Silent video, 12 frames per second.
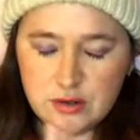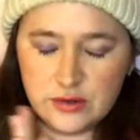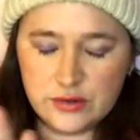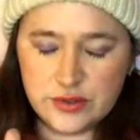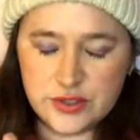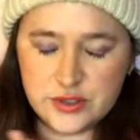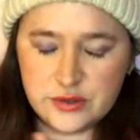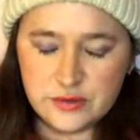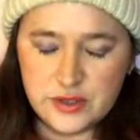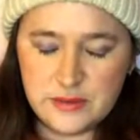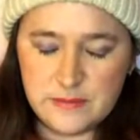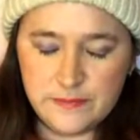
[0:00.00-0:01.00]
Hollow
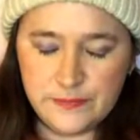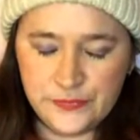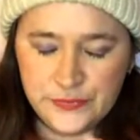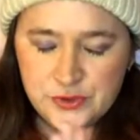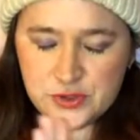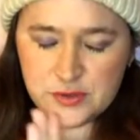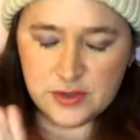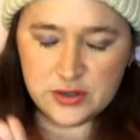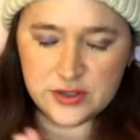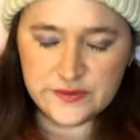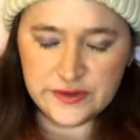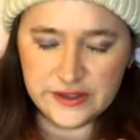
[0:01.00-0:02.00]
Scream.
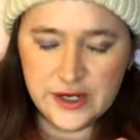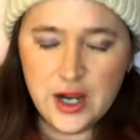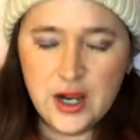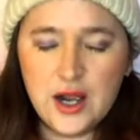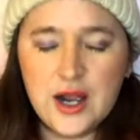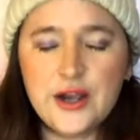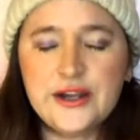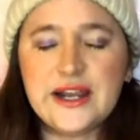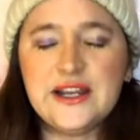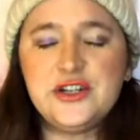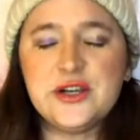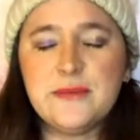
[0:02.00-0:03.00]
Gemini's feeling.
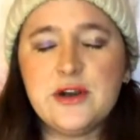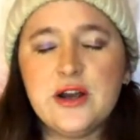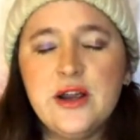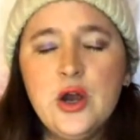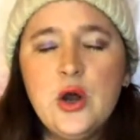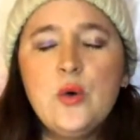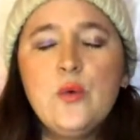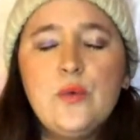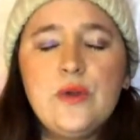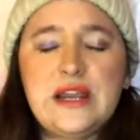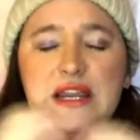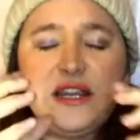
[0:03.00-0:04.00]
Okay, Gemini
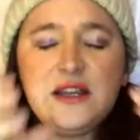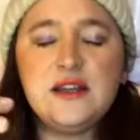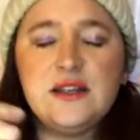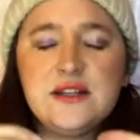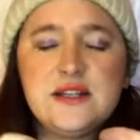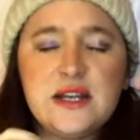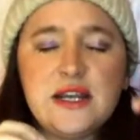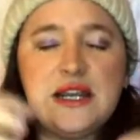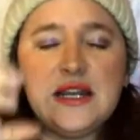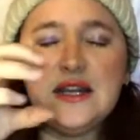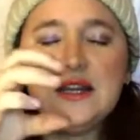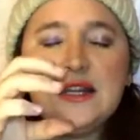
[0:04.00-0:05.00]
is
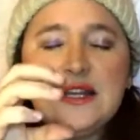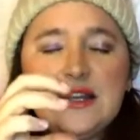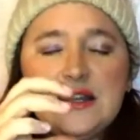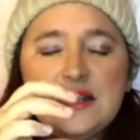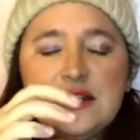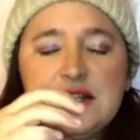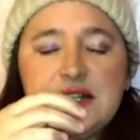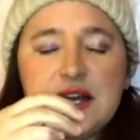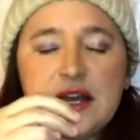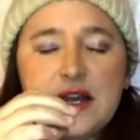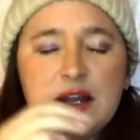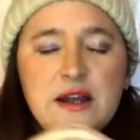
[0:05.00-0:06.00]
in this
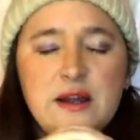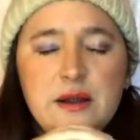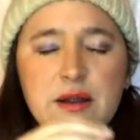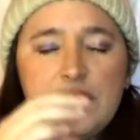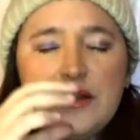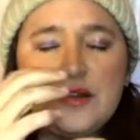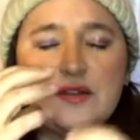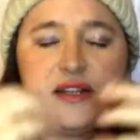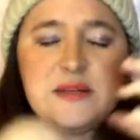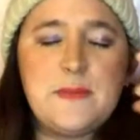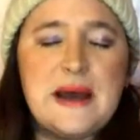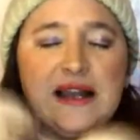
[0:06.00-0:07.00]

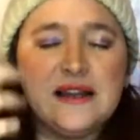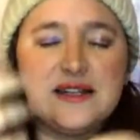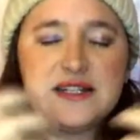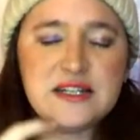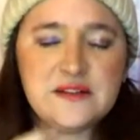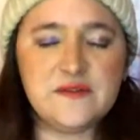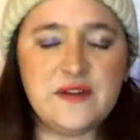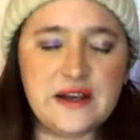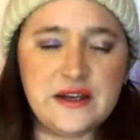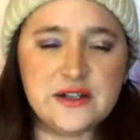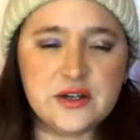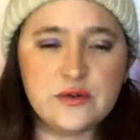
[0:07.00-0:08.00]
this balancing
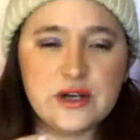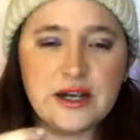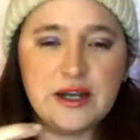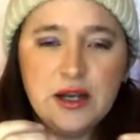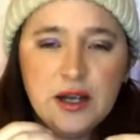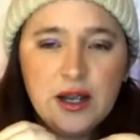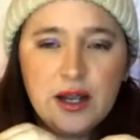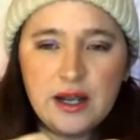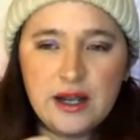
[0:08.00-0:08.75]
phase. Okay,